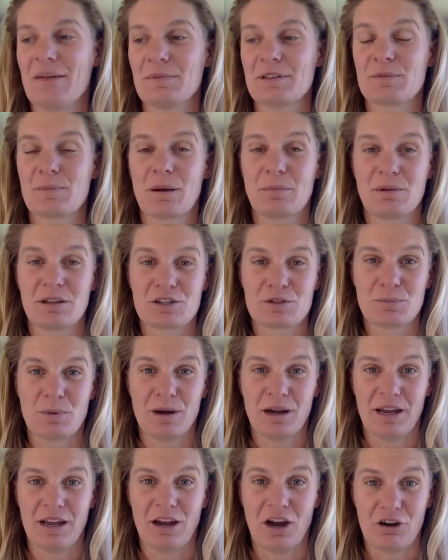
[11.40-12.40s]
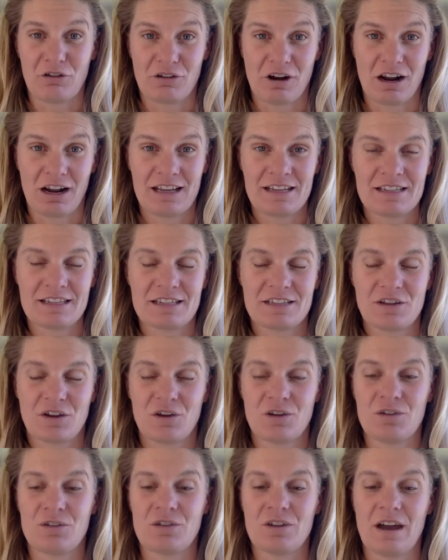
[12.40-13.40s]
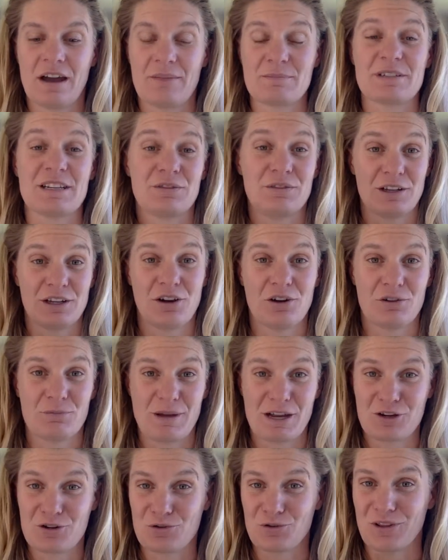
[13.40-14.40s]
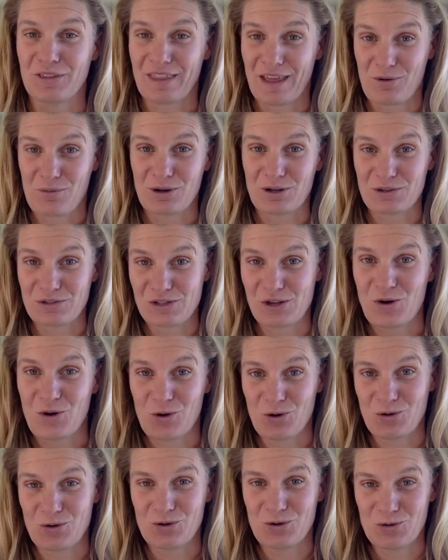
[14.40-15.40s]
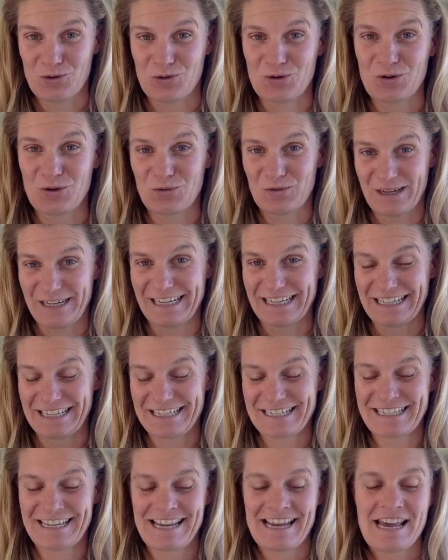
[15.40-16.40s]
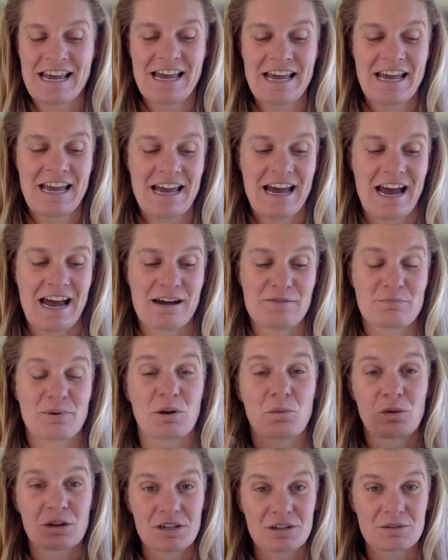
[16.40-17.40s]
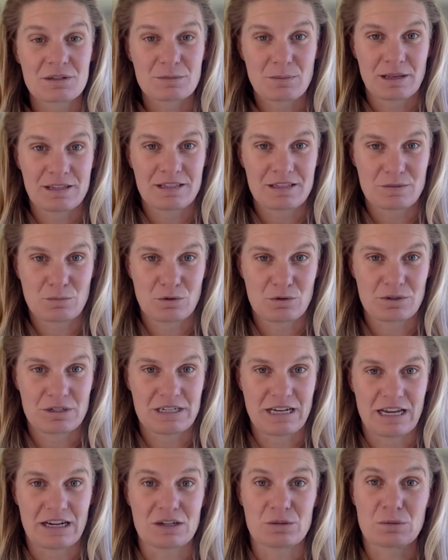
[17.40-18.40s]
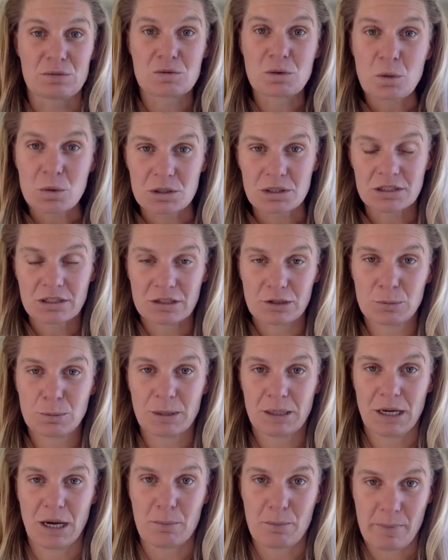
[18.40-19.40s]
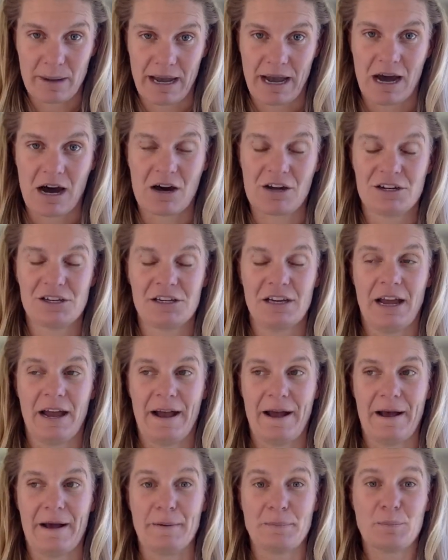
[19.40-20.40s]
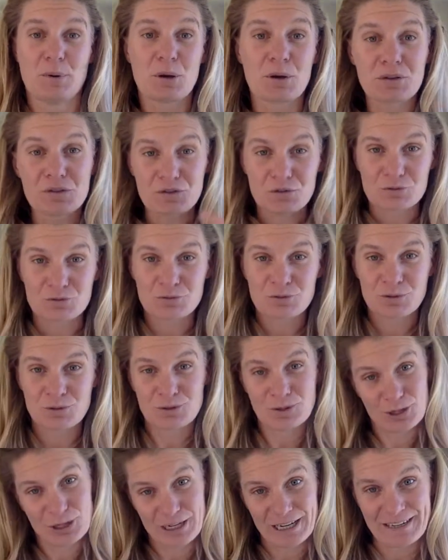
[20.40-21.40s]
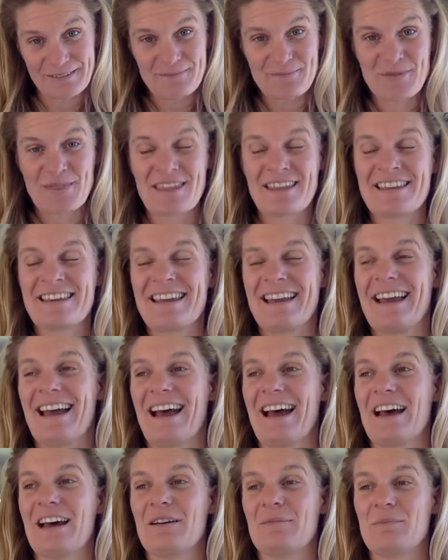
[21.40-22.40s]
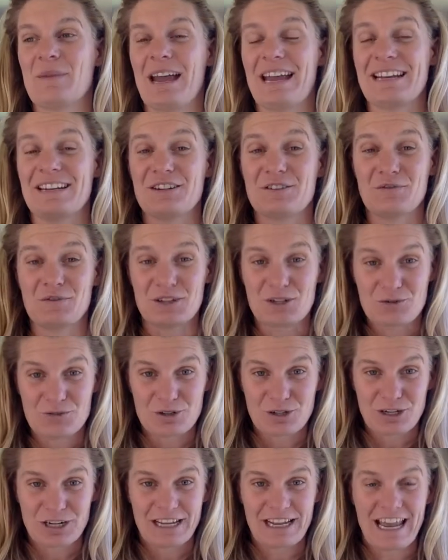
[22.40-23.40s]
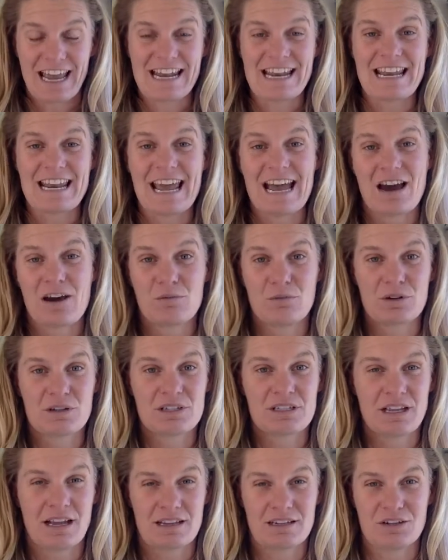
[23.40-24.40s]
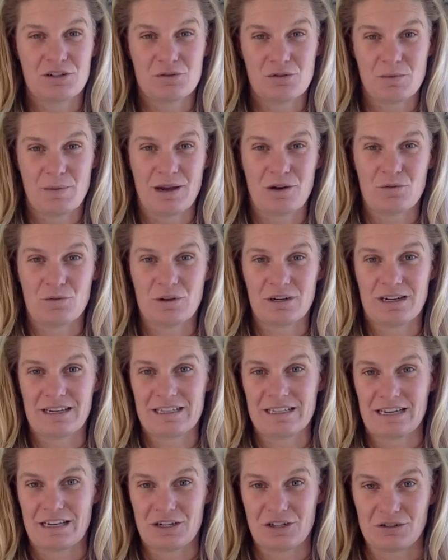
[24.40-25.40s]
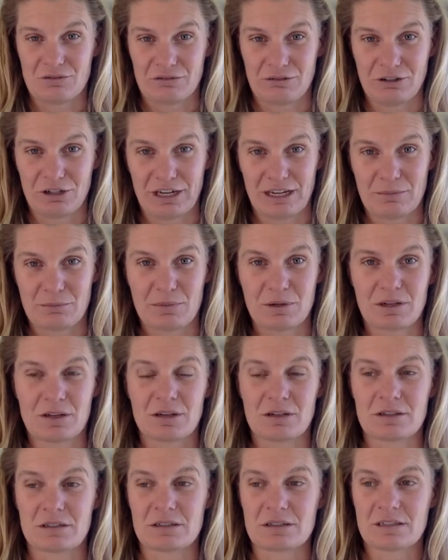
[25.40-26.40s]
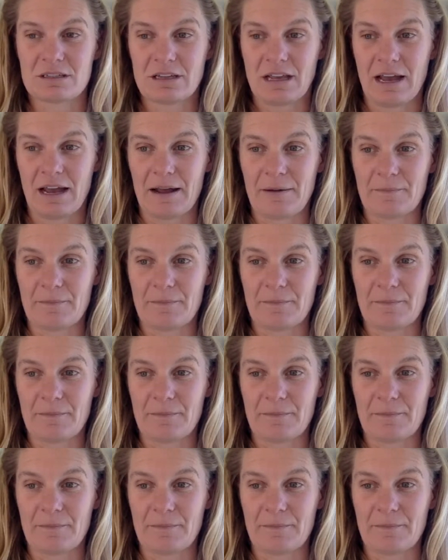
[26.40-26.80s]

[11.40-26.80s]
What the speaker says: It's published by O'Reilly's, so definitely go and make sure that that one is on your reading list. But I wanted to explain this model today because we've talked a little bit about personal learning and individual learning, and now I want to start to talk about organisational learning because